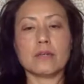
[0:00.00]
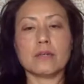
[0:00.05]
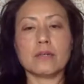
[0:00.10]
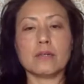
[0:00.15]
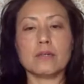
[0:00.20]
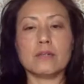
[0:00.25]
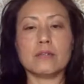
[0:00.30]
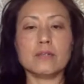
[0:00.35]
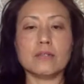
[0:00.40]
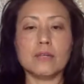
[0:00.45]

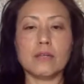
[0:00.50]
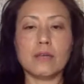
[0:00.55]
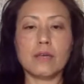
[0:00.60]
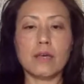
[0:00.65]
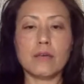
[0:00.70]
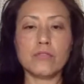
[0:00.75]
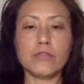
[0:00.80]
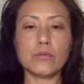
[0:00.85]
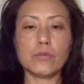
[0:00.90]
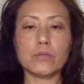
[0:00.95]
And
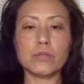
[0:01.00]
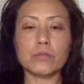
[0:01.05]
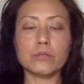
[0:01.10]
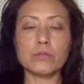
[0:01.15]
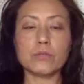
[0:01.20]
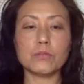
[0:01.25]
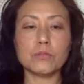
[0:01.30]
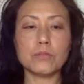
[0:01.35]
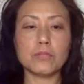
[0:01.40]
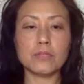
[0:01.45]
everyone
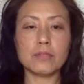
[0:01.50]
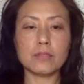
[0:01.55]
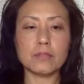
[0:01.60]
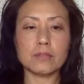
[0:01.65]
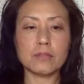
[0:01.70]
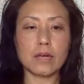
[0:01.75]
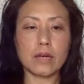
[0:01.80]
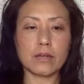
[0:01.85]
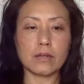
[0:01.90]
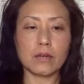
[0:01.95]
will be
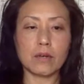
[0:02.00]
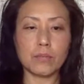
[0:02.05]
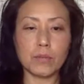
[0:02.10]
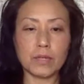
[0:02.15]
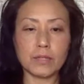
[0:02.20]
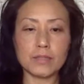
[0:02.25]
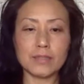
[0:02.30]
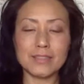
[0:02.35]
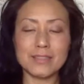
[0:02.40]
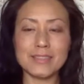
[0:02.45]
in that
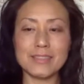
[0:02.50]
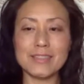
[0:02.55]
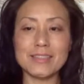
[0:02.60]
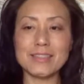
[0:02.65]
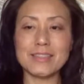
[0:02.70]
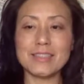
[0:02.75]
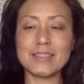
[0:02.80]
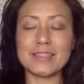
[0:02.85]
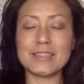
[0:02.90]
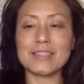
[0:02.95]

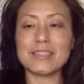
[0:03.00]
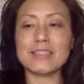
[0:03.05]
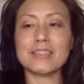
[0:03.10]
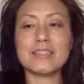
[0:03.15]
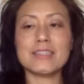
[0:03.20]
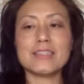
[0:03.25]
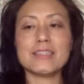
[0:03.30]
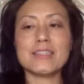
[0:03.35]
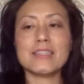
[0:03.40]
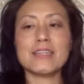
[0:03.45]
abundance
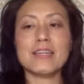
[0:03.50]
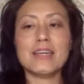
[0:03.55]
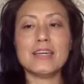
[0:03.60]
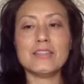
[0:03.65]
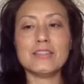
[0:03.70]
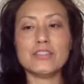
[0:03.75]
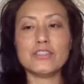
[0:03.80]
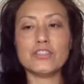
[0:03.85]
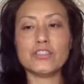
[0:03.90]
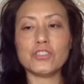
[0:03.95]

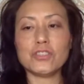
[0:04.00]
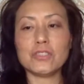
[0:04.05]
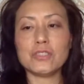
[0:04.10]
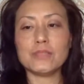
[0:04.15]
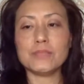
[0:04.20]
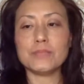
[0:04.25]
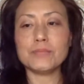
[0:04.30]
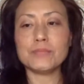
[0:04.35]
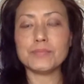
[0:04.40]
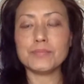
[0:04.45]

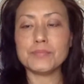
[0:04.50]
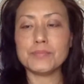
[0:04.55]
energy.